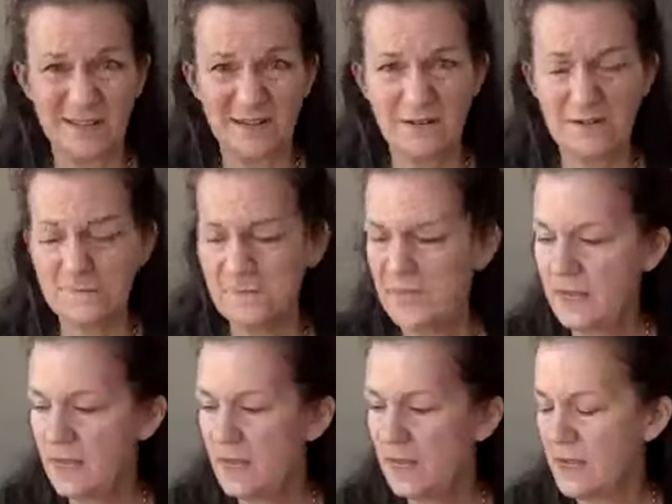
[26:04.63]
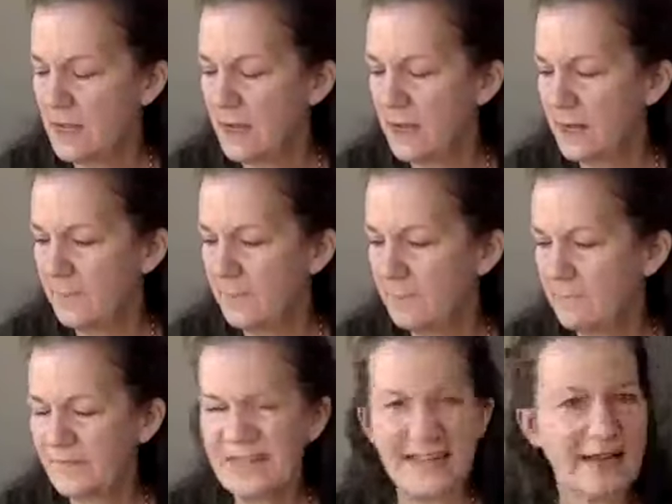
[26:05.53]
So
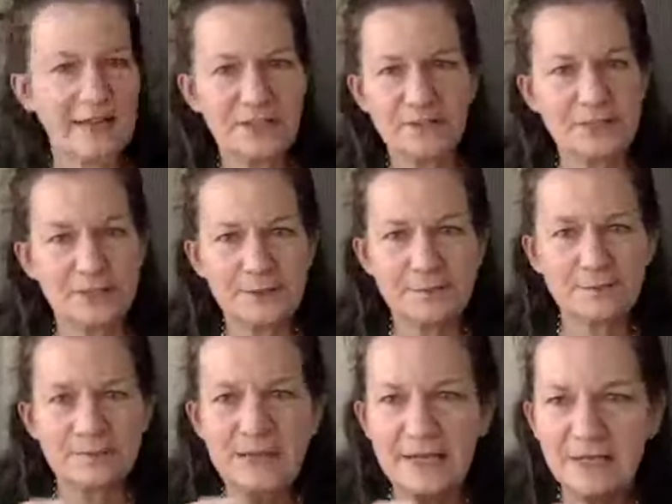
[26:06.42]
yeah, I don't know.